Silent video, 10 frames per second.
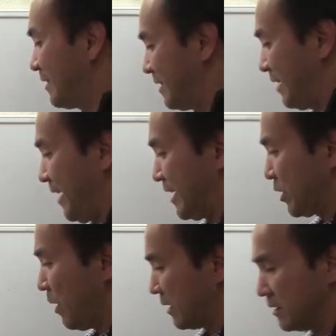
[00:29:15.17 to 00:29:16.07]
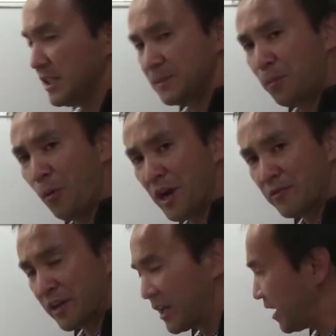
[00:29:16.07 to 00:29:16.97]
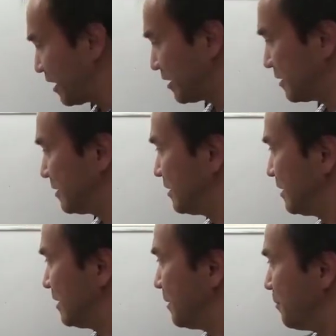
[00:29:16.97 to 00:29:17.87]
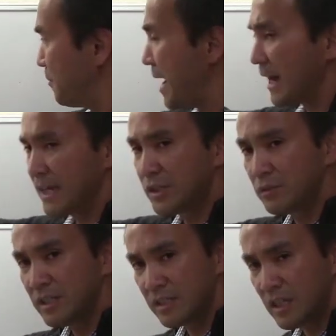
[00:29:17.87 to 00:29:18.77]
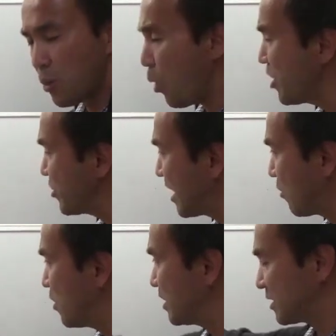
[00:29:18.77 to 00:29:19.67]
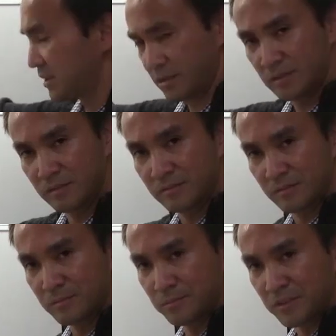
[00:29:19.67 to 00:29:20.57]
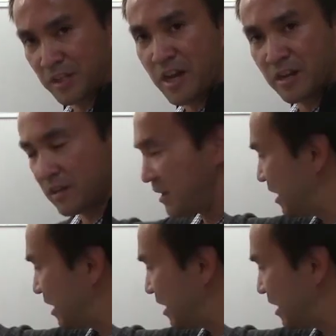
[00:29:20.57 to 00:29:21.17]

And so at this point right here, back into this equation that was stated here